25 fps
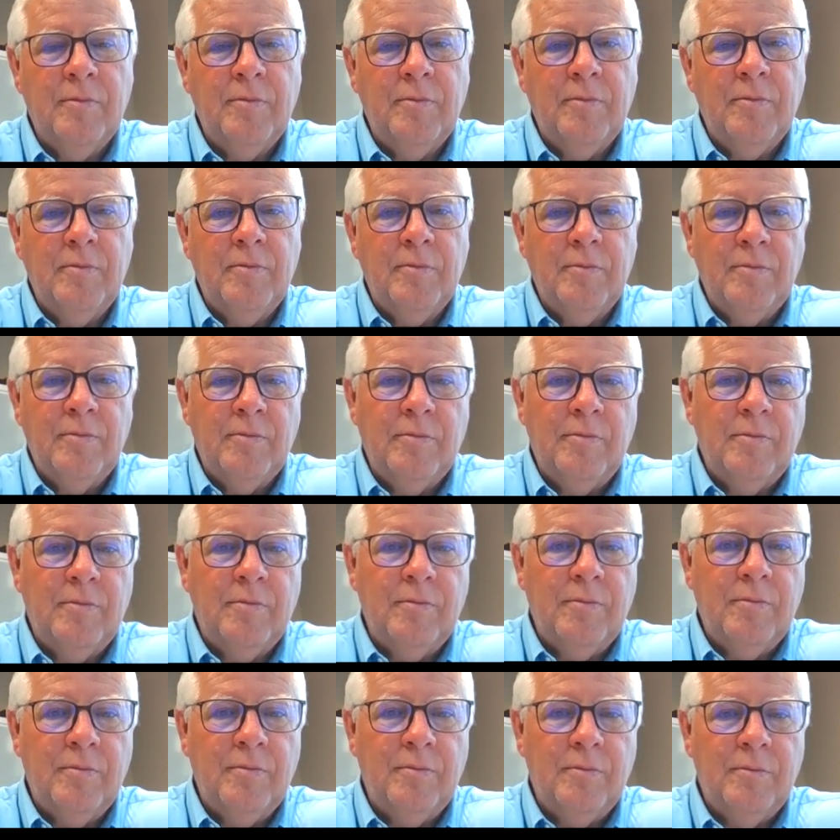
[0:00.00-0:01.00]

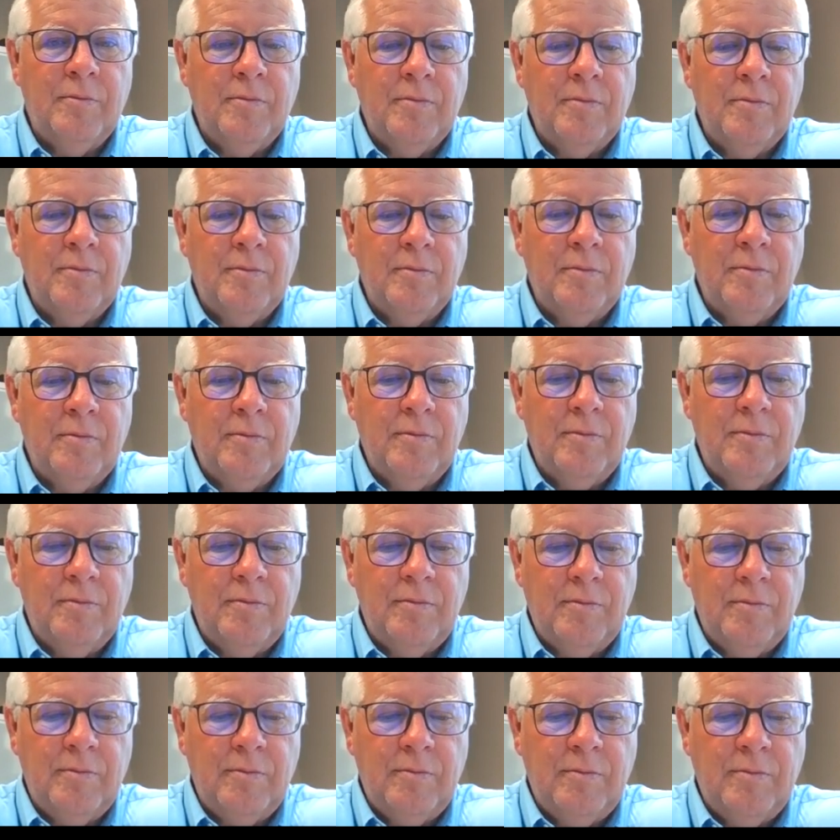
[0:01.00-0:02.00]

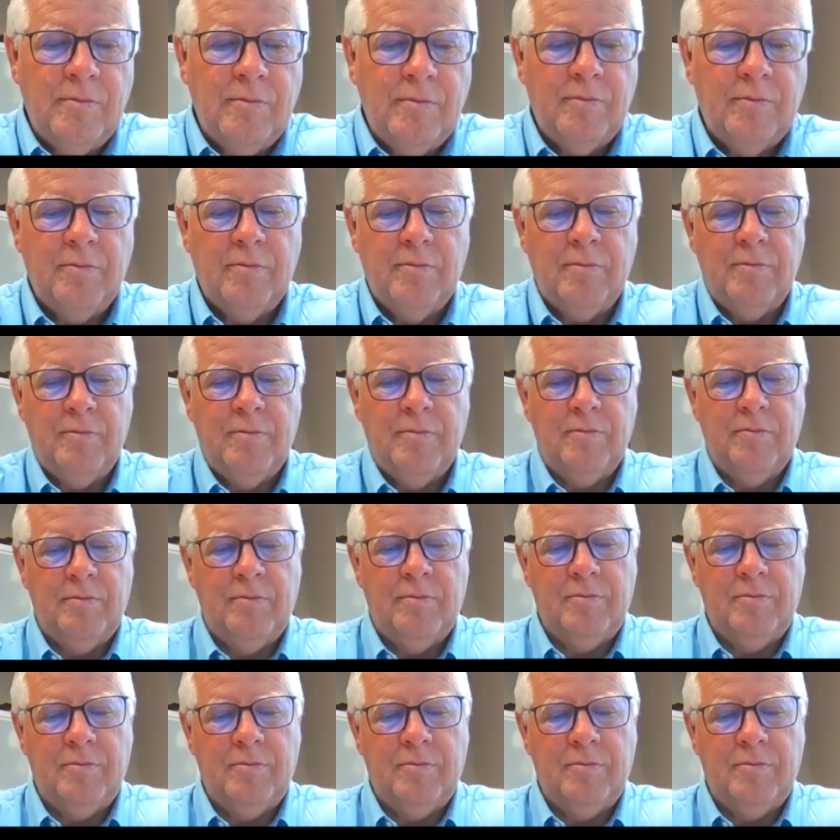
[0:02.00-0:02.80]
The person shown says nothing.